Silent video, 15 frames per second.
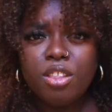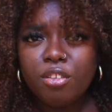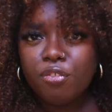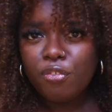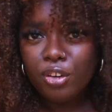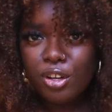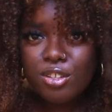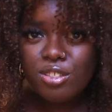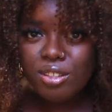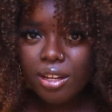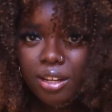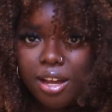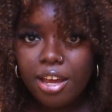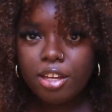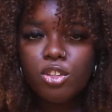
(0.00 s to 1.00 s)
The first
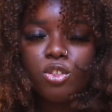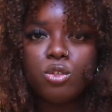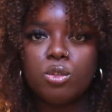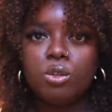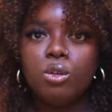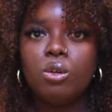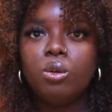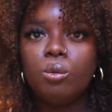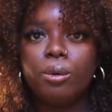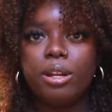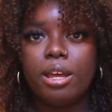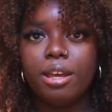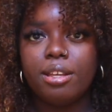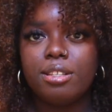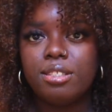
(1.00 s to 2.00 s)
thing I do when
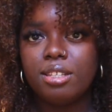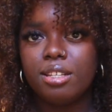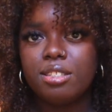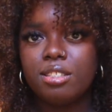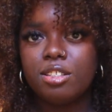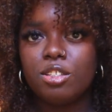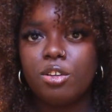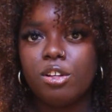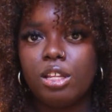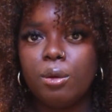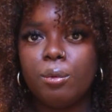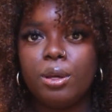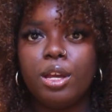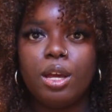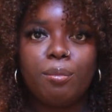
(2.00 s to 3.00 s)
I assess this curly
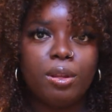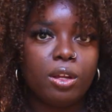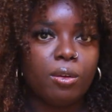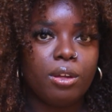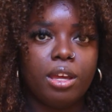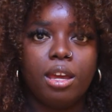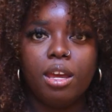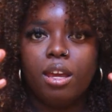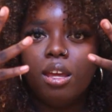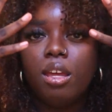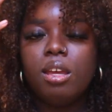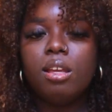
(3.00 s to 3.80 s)
wig, I'm like, okay,